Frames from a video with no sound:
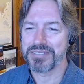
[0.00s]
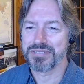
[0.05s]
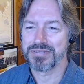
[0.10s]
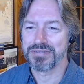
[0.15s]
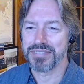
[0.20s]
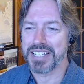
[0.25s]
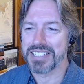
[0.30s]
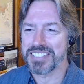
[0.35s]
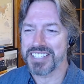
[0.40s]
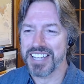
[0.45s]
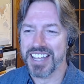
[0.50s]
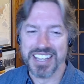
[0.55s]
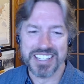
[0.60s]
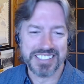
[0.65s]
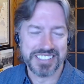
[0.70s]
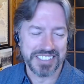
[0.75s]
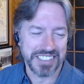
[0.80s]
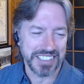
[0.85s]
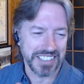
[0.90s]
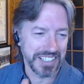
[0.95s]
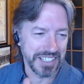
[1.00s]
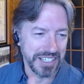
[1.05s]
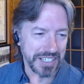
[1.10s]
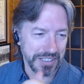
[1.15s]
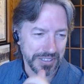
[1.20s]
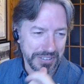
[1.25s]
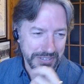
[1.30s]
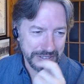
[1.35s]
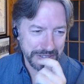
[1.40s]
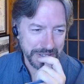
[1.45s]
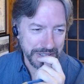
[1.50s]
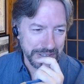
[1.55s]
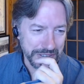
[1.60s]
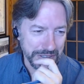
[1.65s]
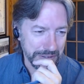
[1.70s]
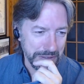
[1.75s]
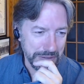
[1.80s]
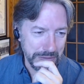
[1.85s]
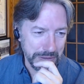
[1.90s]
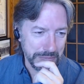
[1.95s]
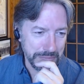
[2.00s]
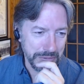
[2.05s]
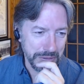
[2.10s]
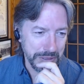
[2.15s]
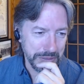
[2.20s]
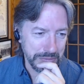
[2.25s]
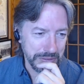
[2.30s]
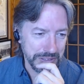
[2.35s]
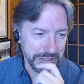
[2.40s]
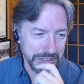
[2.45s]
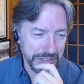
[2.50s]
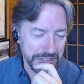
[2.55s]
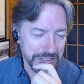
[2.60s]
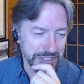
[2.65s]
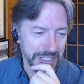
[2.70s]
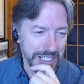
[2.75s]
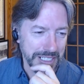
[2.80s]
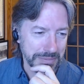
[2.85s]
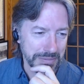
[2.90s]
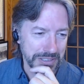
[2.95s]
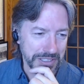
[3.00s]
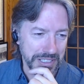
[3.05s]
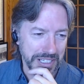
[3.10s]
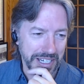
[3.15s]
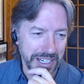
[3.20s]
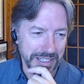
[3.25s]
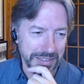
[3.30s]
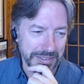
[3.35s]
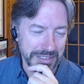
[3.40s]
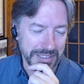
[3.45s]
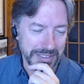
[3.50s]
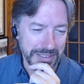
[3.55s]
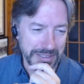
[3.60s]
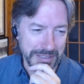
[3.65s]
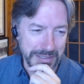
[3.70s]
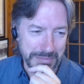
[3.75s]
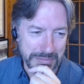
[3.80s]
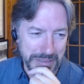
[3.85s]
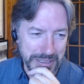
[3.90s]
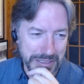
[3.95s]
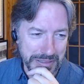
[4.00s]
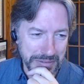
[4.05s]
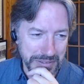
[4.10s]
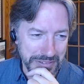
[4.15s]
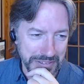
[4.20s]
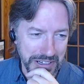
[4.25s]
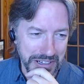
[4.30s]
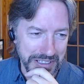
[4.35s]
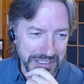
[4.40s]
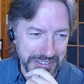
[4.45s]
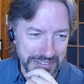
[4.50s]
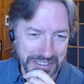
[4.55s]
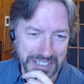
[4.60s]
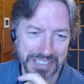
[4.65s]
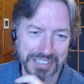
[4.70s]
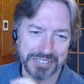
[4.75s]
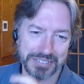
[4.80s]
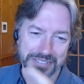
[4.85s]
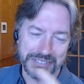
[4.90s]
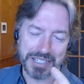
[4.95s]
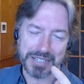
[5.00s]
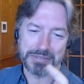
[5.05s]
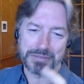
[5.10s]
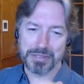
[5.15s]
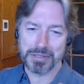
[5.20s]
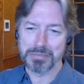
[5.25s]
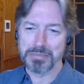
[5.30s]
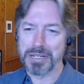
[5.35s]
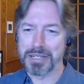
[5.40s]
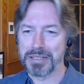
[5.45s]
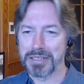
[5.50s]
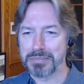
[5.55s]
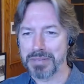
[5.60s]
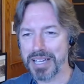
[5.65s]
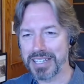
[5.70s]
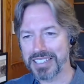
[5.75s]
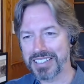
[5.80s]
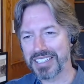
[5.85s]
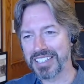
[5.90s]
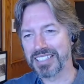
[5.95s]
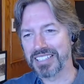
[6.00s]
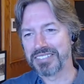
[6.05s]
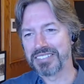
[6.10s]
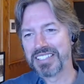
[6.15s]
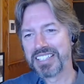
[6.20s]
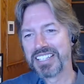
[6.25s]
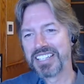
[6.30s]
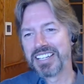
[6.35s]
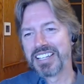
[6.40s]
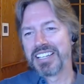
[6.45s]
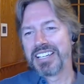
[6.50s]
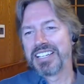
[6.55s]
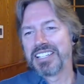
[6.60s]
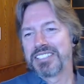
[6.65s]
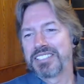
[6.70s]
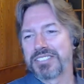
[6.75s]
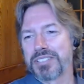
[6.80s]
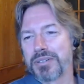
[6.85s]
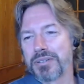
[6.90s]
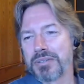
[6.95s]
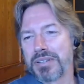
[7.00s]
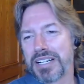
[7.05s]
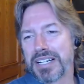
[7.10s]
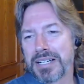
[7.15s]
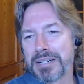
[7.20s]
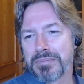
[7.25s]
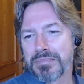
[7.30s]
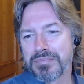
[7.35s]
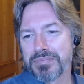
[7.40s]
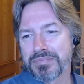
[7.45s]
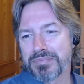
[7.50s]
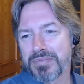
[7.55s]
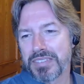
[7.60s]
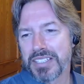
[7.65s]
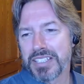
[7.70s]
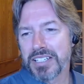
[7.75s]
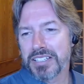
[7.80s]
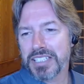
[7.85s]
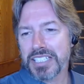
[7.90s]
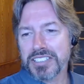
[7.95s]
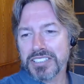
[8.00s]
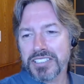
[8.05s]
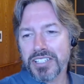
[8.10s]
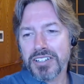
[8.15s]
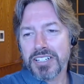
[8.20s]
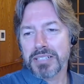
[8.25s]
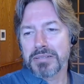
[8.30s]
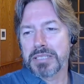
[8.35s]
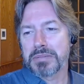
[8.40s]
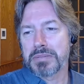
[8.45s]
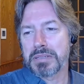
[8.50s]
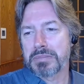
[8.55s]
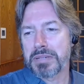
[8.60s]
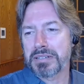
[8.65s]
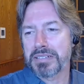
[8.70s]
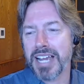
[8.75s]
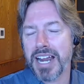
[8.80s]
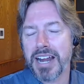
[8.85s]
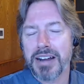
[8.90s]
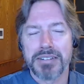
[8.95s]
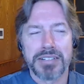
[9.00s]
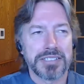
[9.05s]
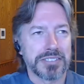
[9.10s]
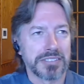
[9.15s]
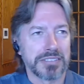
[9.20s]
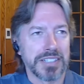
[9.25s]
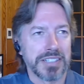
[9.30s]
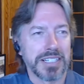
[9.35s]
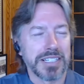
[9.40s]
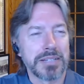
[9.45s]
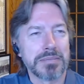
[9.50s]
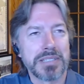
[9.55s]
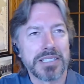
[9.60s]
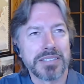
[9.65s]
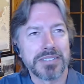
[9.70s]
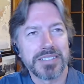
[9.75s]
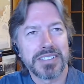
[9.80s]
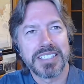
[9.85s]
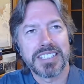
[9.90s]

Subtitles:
fantastic. And I couldn't agree with more of your sentiments you had, Mary, regarding Greg, and Greg with Mary back again. So let's talk a little bit about character, Greg. I mean,